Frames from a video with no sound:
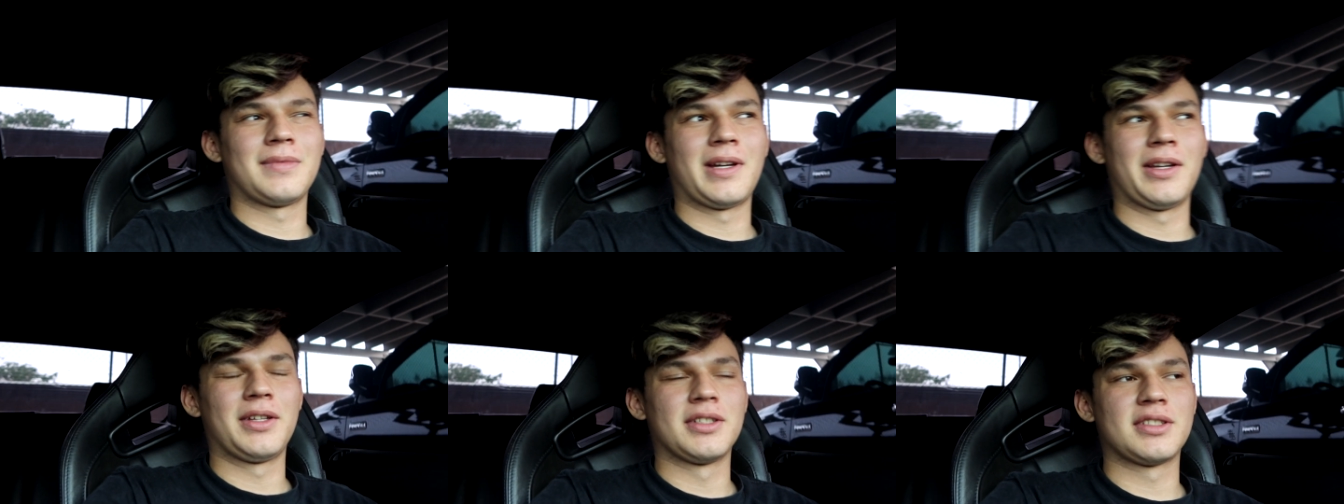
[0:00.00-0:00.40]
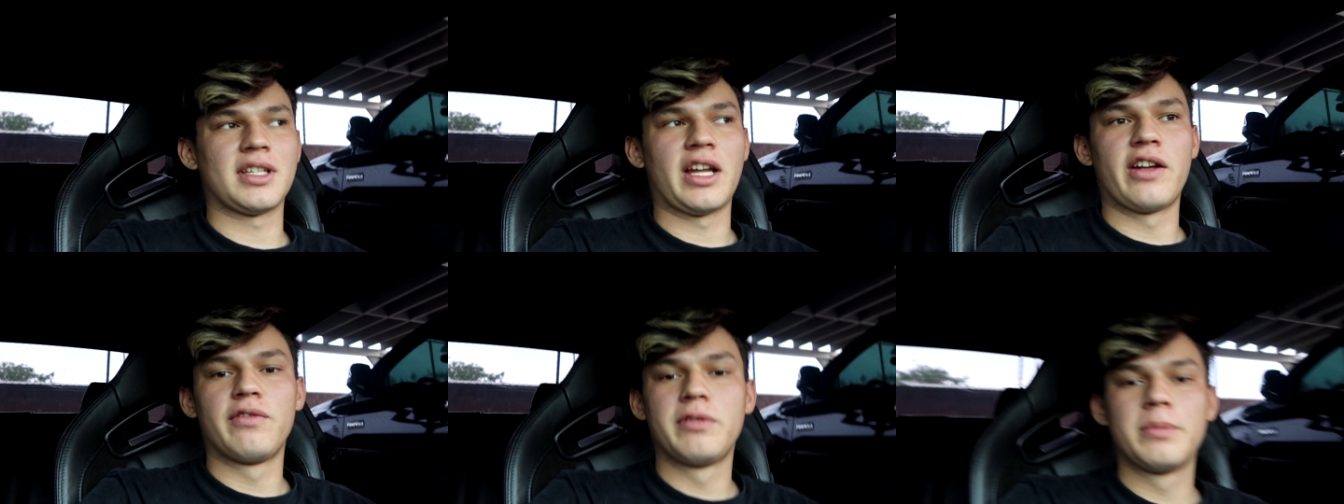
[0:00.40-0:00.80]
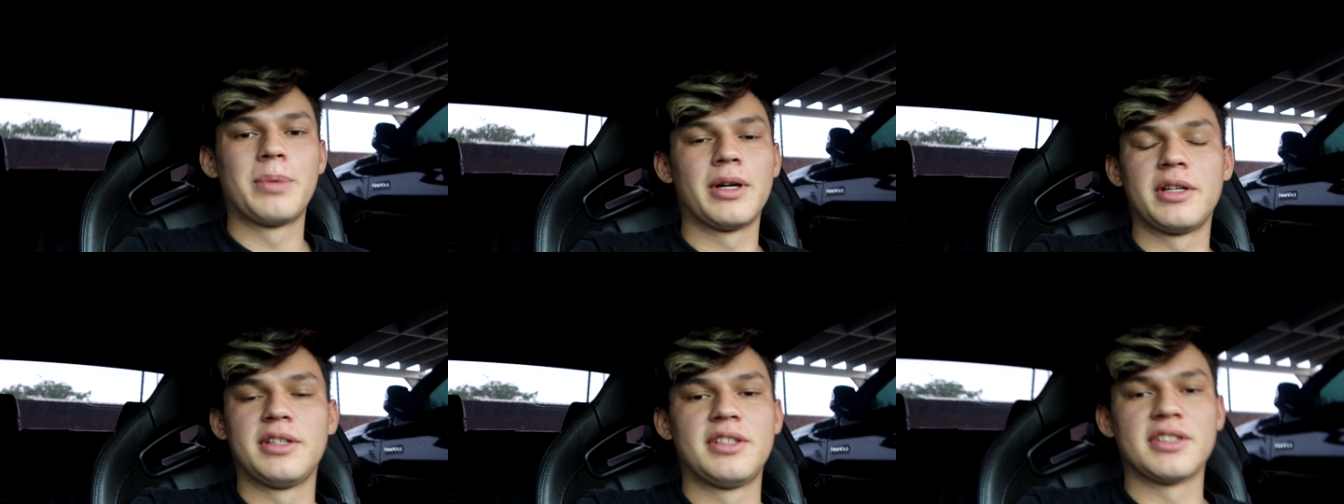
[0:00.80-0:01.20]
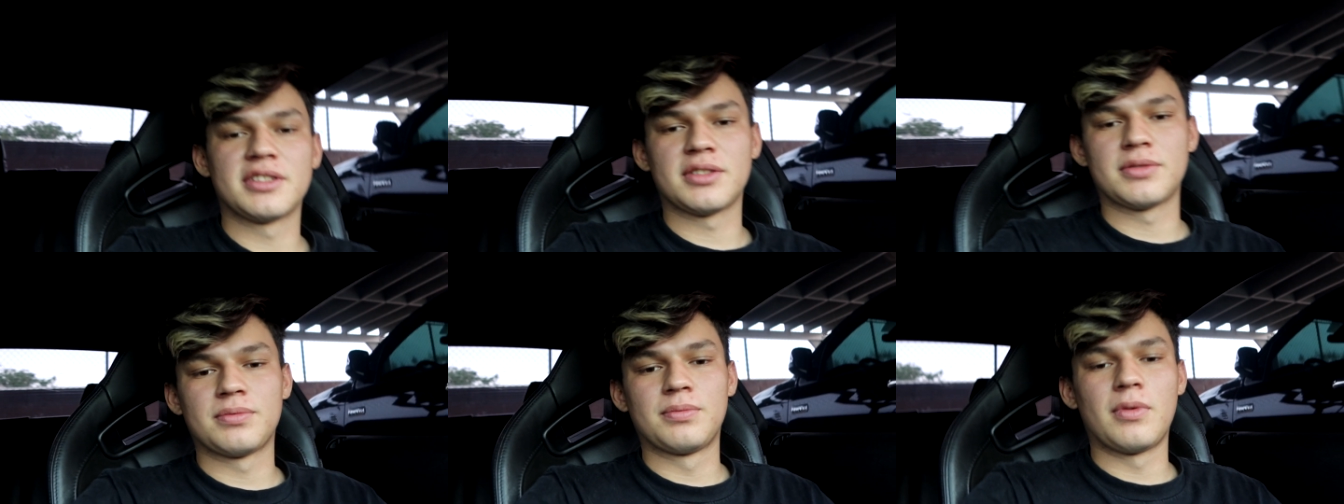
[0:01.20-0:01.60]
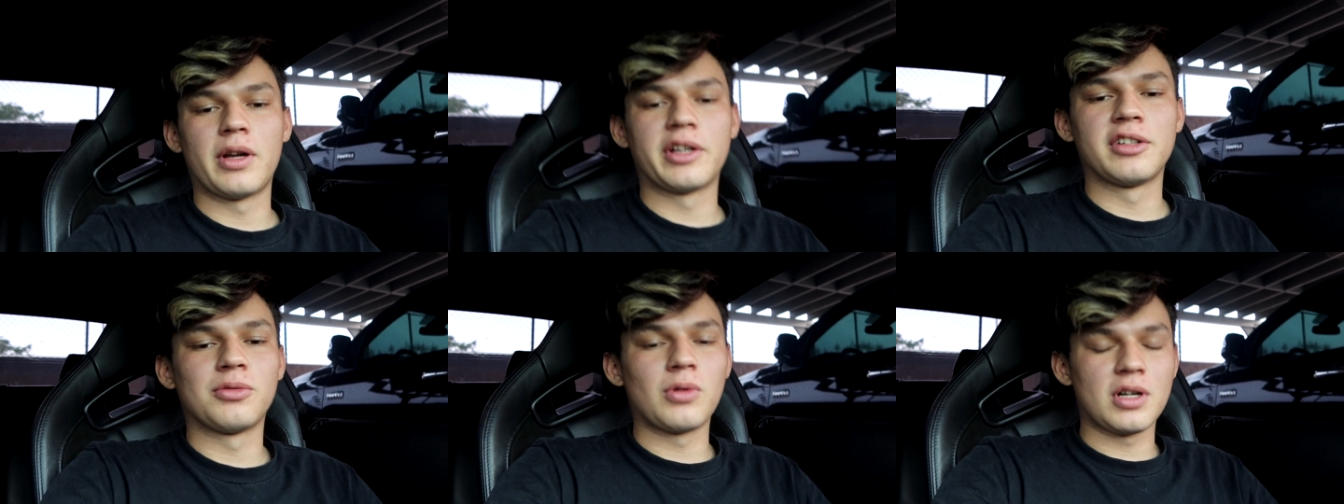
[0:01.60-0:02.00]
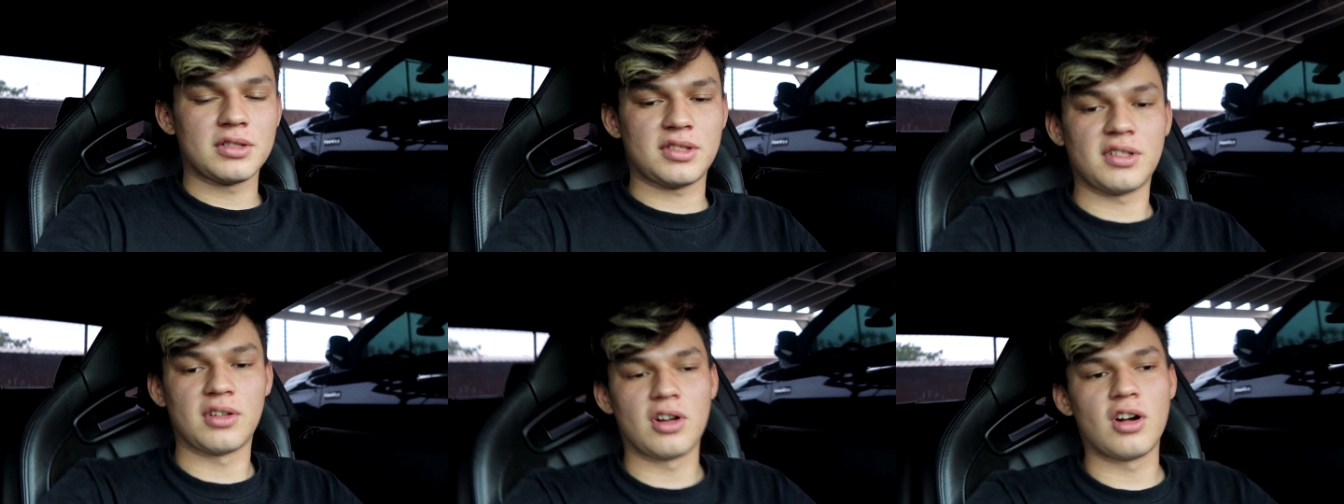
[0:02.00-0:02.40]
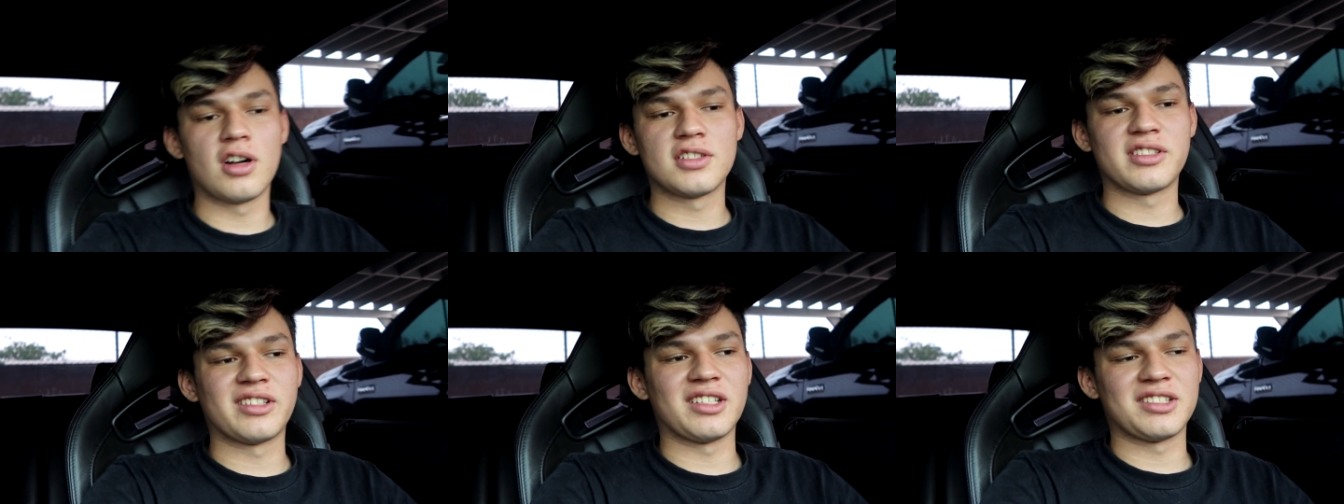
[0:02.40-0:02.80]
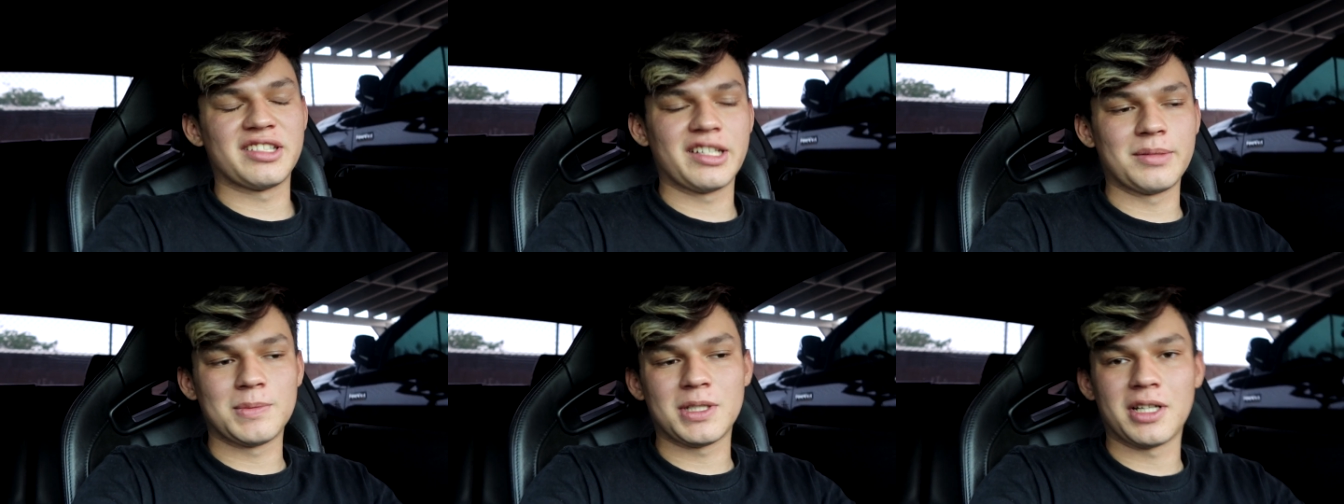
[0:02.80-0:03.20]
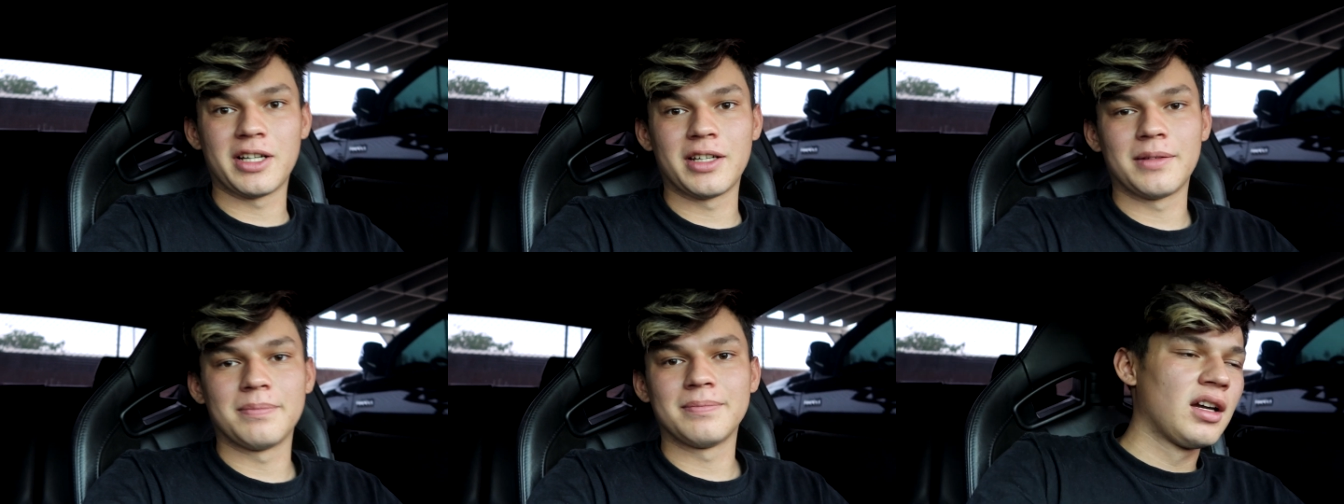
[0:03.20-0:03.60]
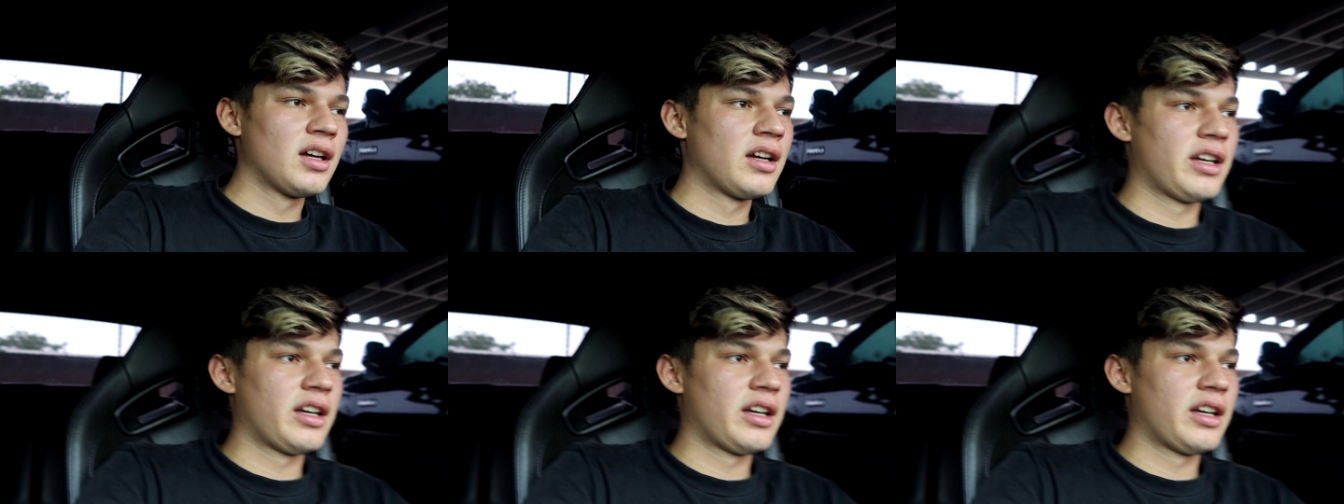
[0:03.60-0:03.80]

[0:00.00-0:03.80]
I guess everybody just wanted to wash their cars at the same time,